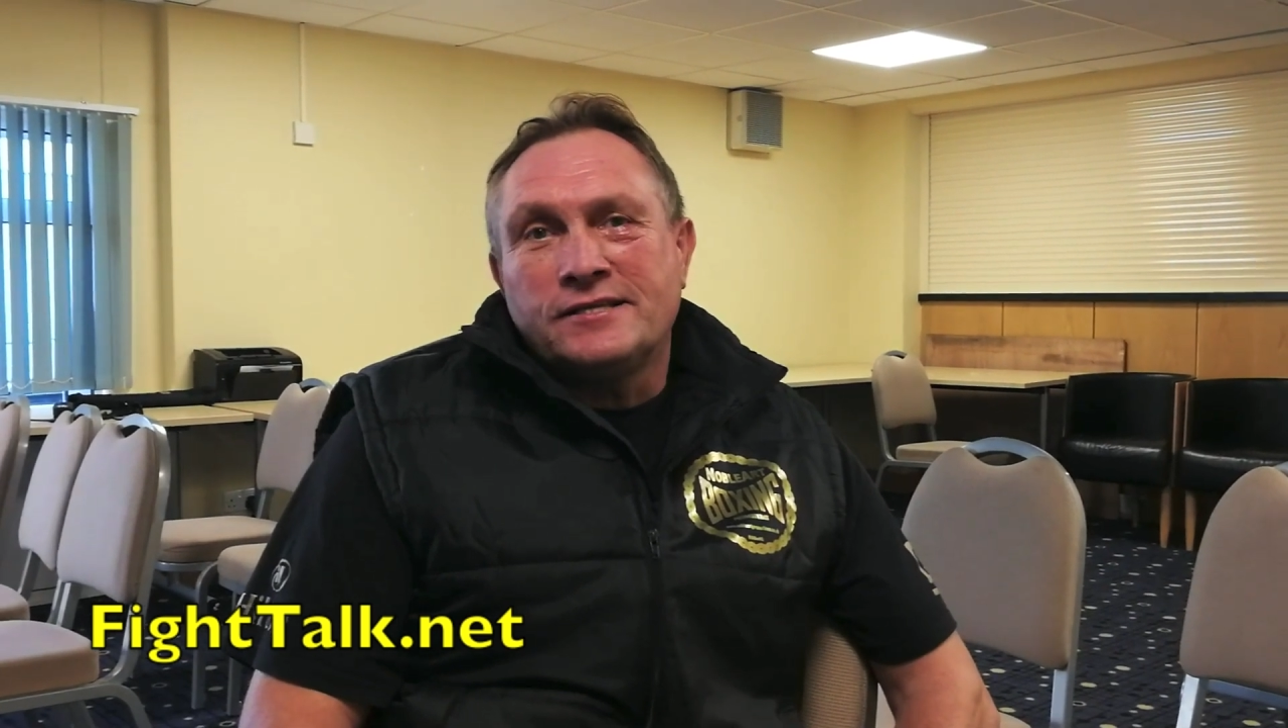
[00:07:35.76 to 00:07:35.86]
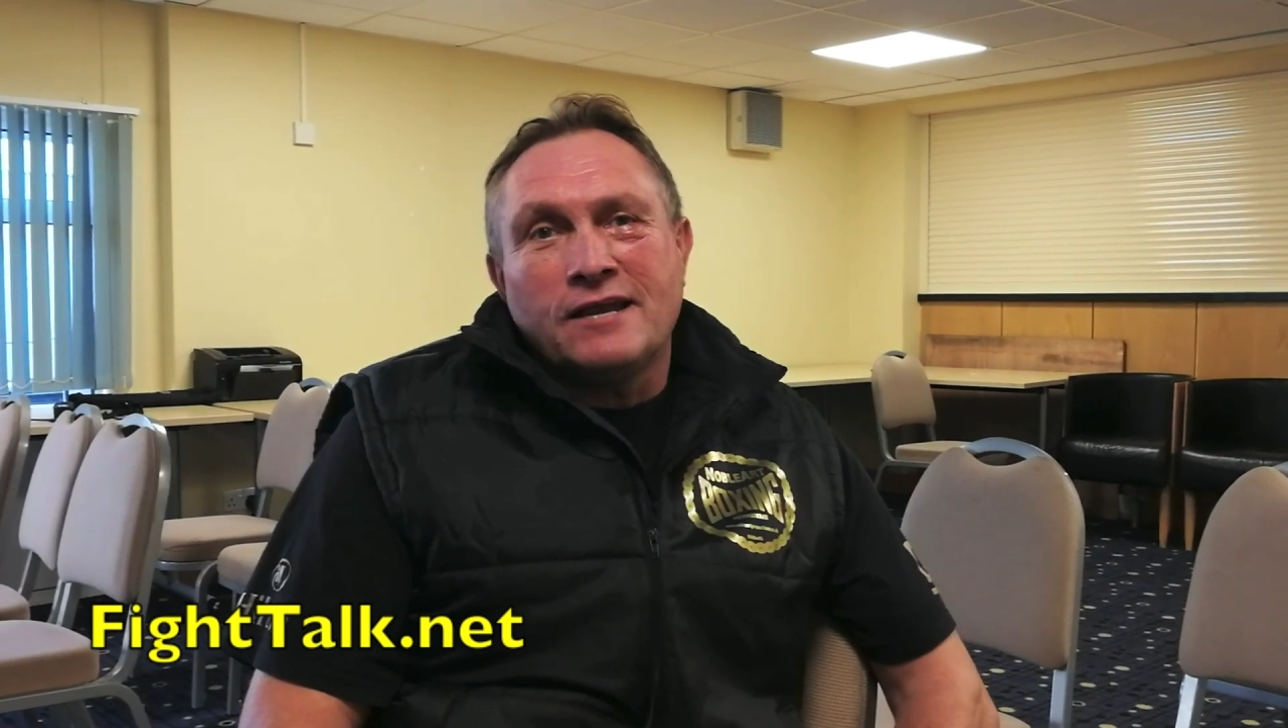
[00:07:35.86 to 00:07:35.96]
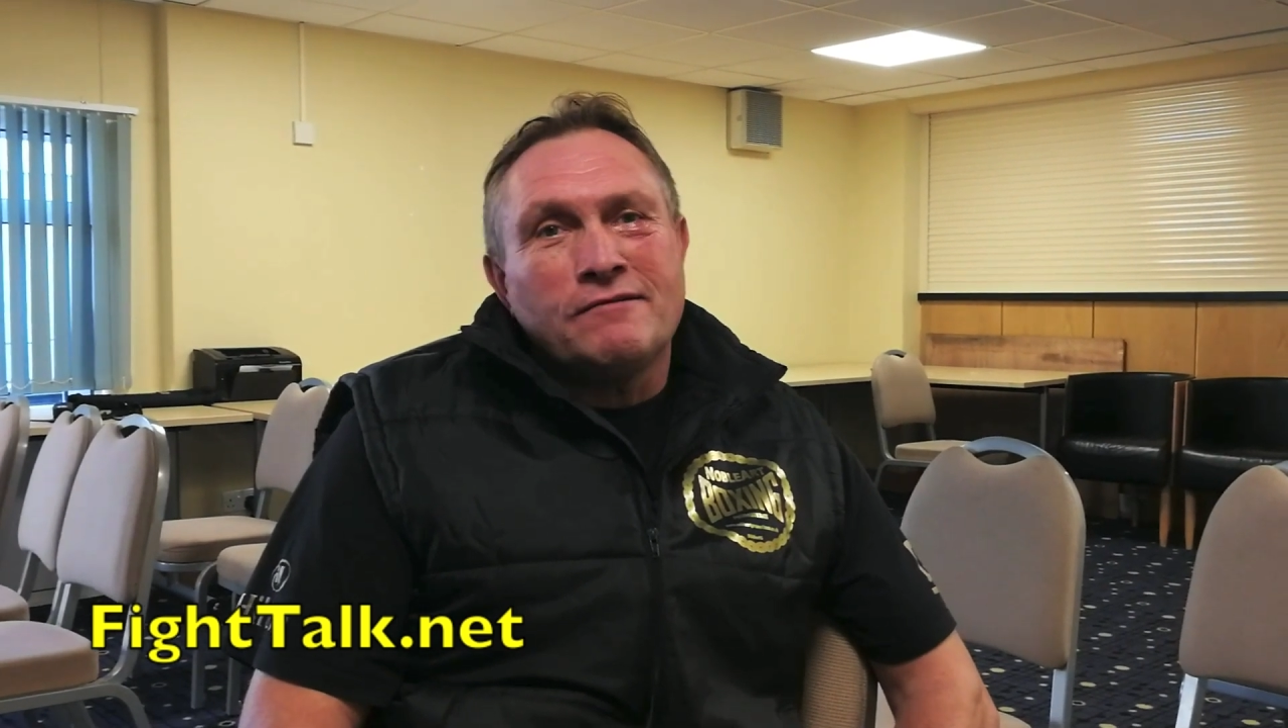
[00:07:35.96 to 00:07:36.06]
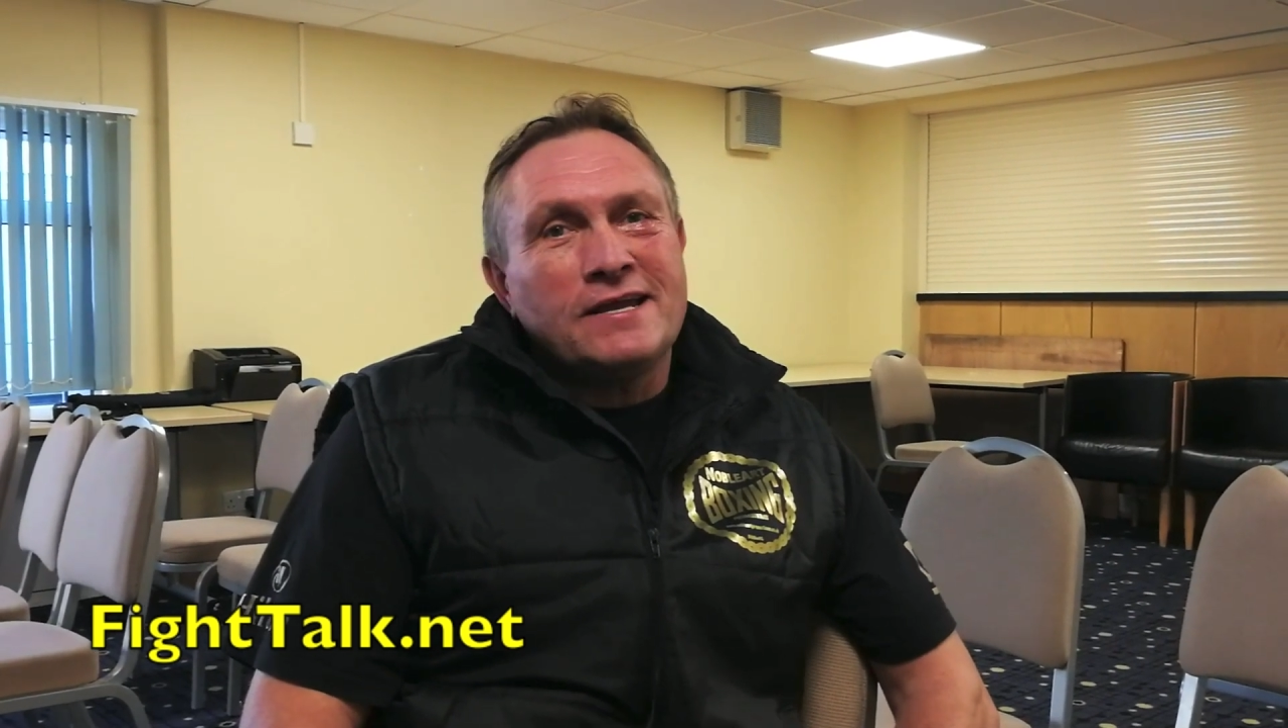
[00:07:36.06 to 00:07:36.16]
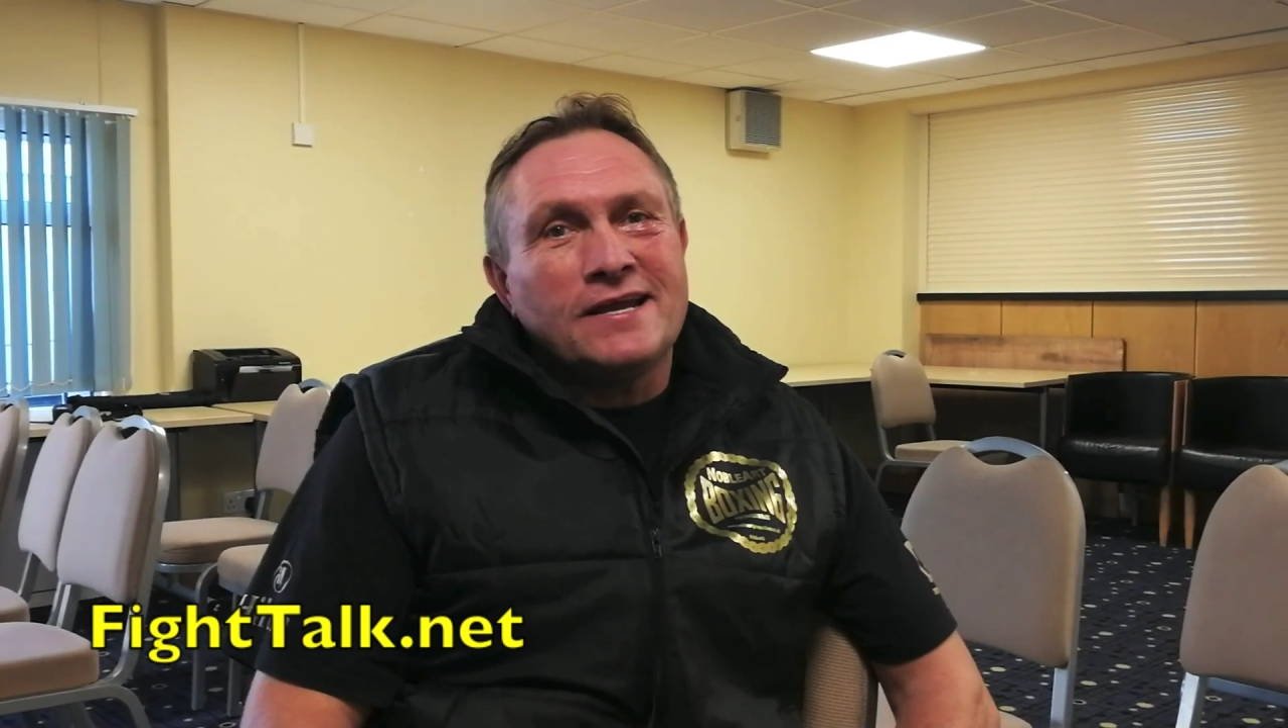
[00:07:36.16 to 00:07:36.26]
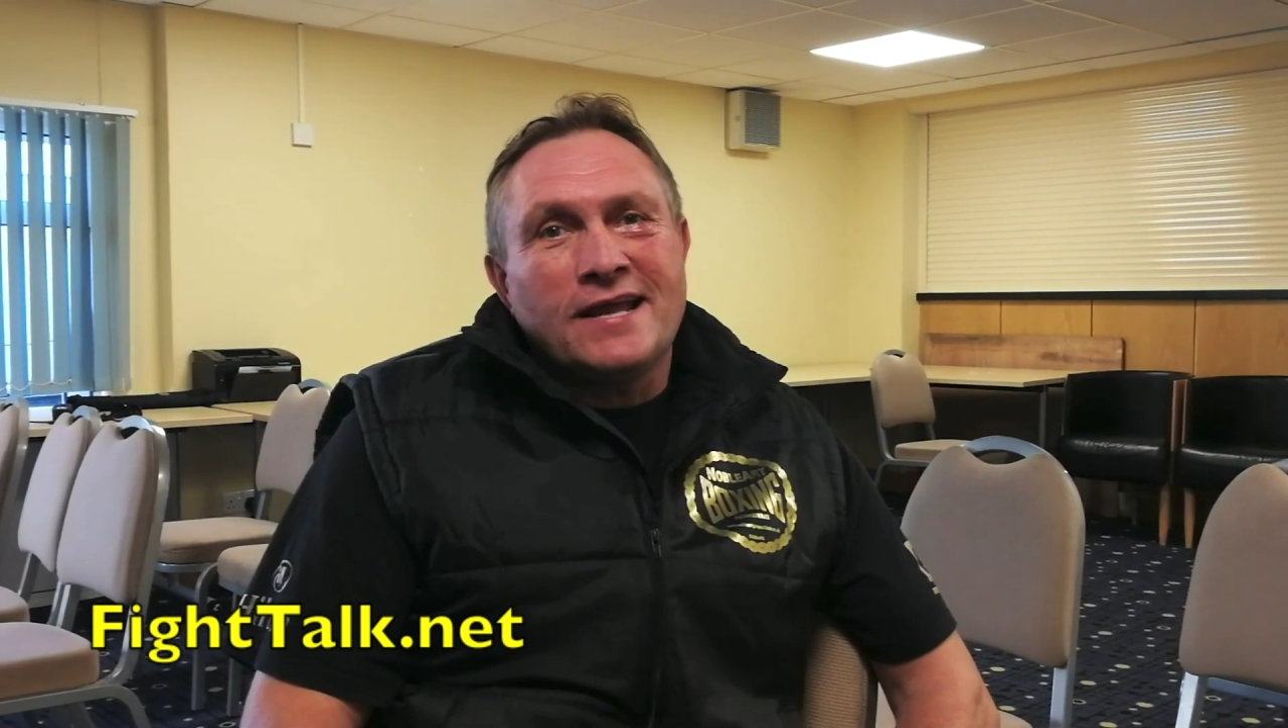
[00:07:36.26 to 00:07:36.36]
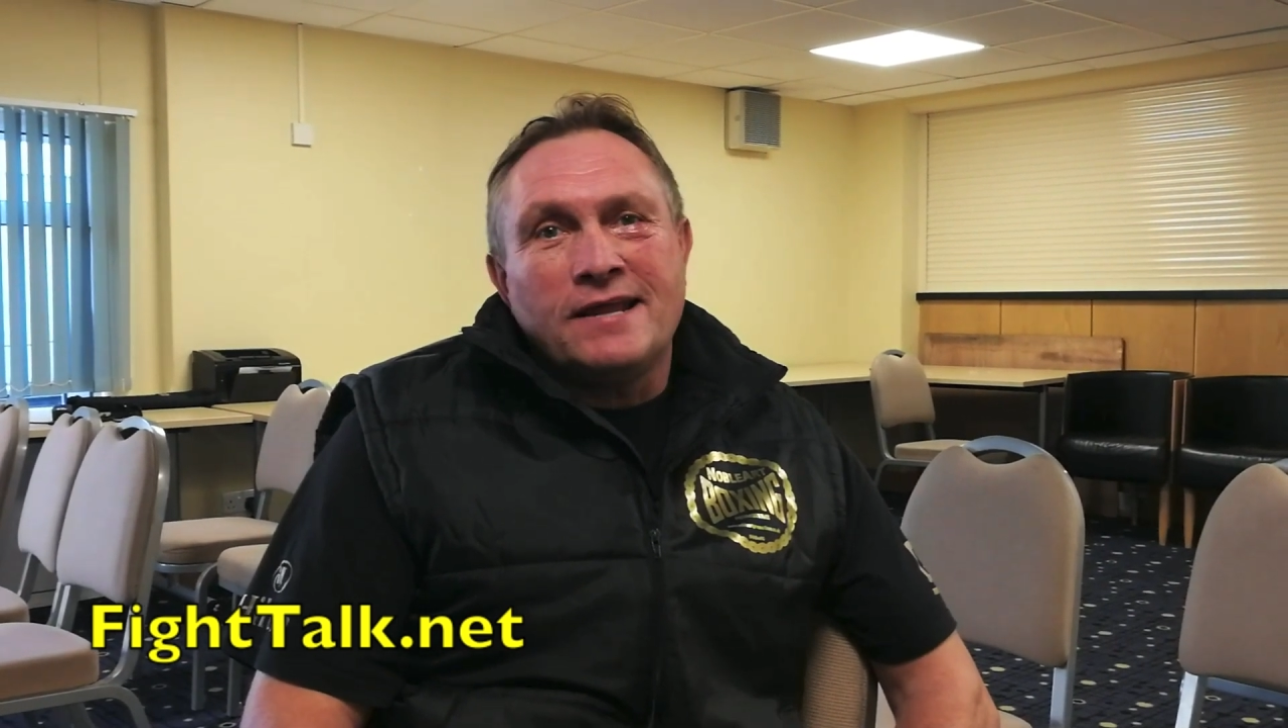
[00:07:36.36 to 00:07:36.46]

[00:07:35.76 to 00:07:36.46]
Derek, again,